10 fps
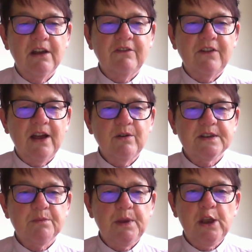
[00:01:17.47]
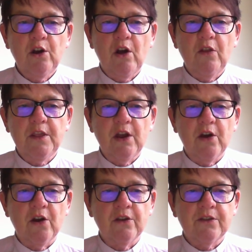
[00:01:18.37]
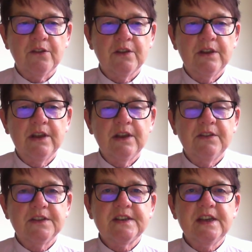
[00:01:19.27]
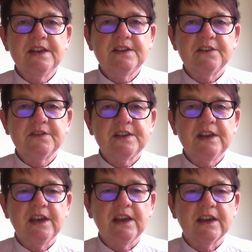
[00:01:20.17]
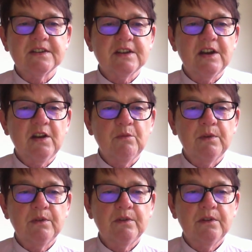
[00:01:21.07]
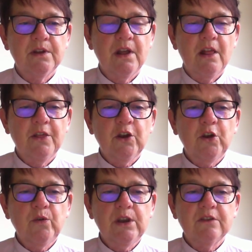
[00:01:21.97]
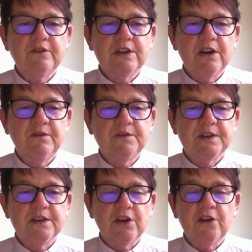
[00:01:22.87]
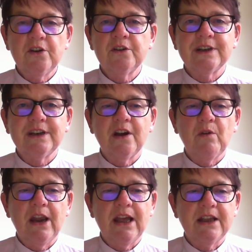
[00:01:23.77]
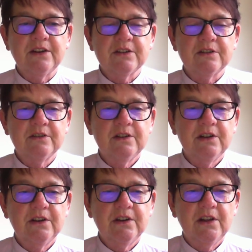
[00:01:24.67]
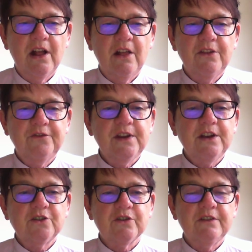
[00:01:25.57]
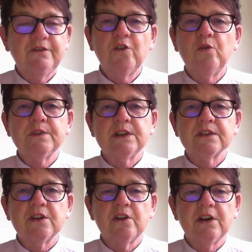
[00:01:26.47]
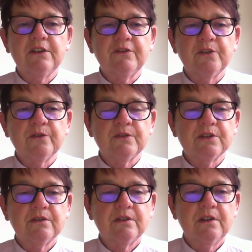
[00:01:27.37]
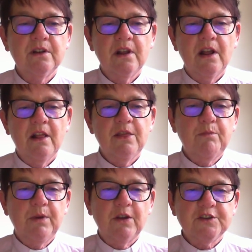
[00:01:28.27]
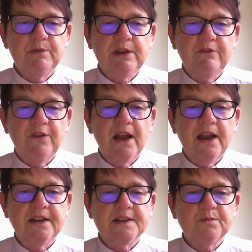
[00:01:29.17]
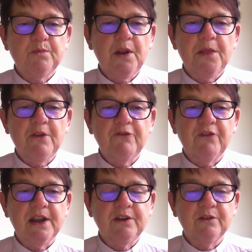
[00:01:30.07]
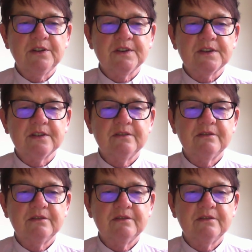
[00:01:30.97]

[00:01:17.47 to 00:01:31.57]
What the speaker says: Flowers appear on the earth, the season of singing has come, the cooing of doves is heard in our land. The fig tree forms its early fruit, the blossoming vines spread their fragrance.